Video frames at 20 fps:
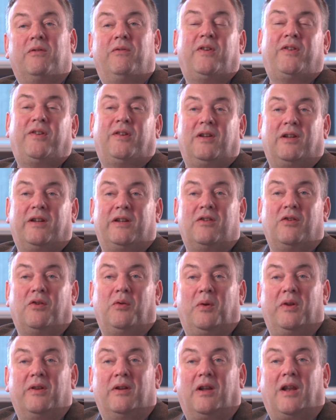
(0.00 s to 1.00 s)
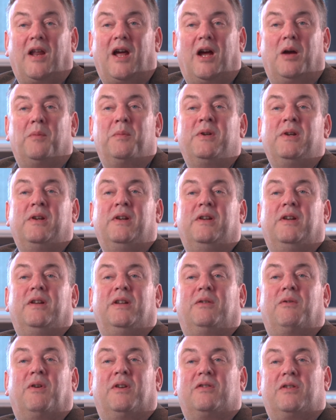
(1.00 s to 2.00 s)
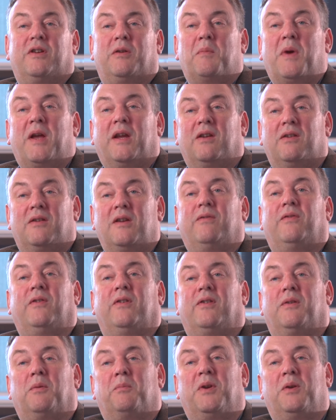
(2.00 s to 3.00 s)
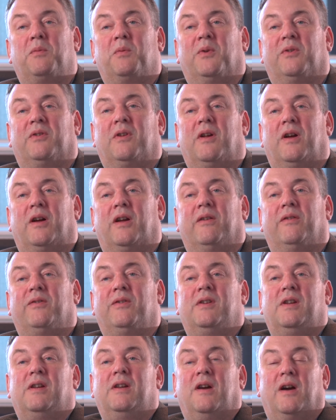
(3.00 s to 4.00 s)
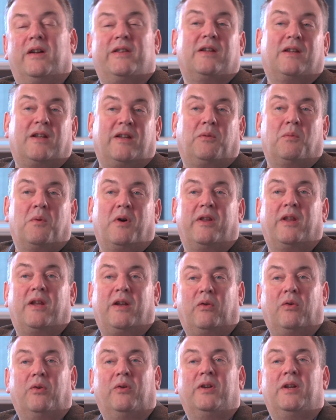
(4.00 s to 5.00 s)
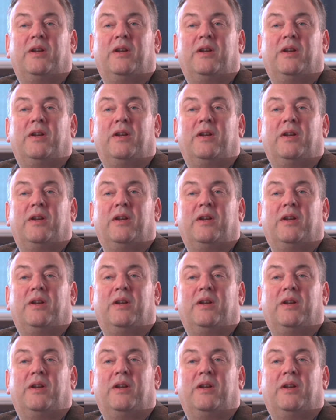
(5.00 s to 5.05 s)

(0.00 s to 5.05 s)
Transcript: you physically do in the lab to actually make a difference to people's lives, I think that's why they're all